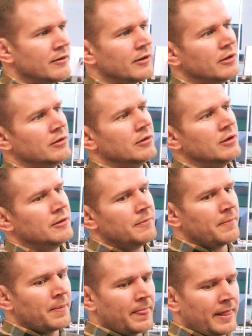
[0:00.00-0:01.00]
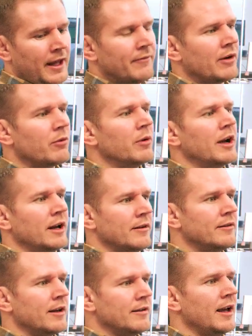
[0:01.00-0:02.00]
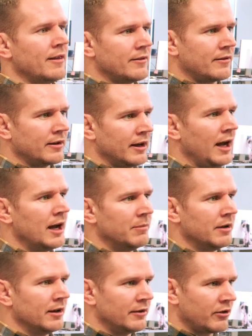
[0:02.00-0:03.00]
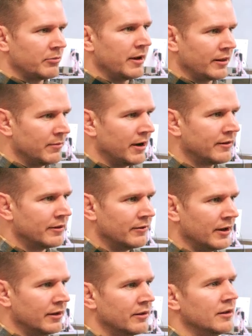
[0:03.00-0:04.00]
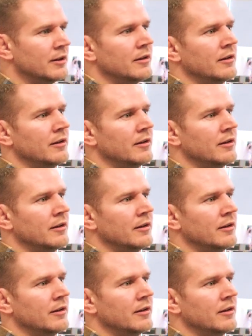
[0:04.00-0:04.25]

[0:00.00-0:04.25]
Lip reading: And so if everyone kind of says, hey, this is going to happen, let's just make the best of it,